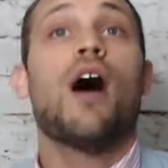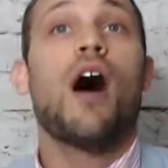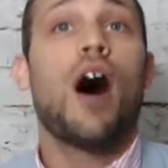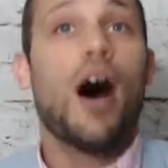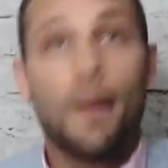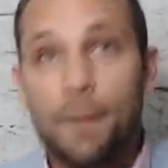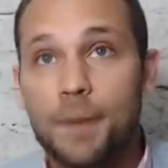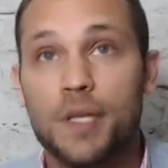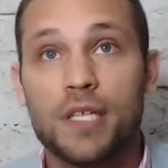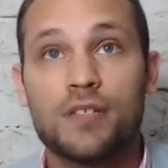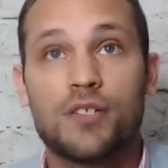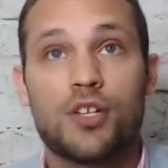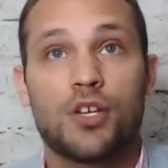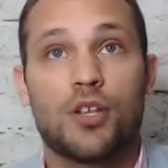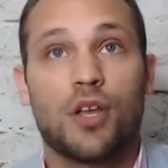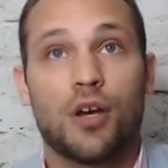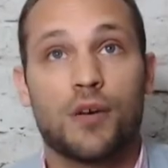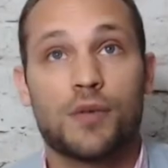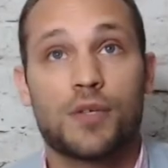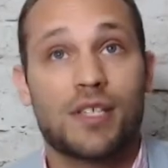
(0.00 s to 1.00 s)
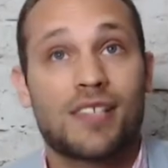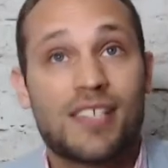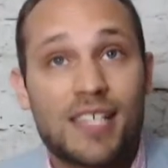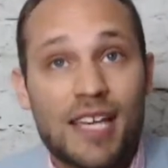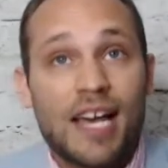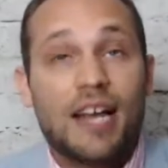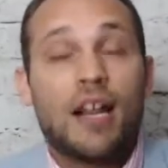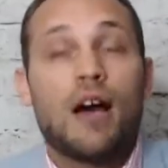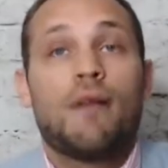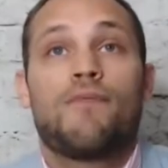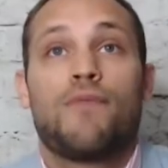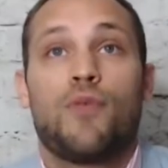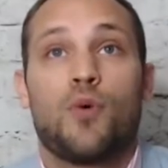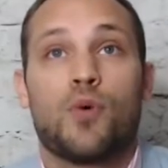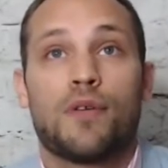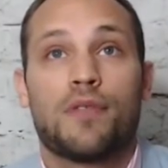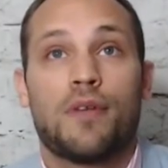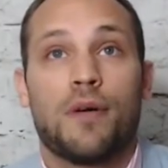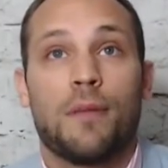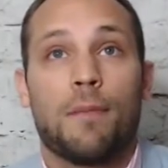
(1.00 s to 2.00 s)
Opt into those, sign up
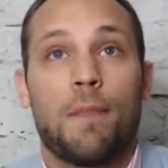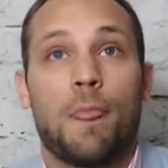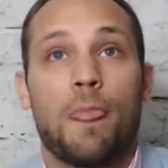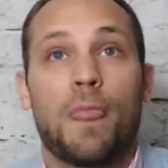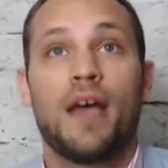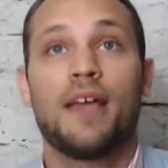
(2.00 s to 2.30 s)
for them,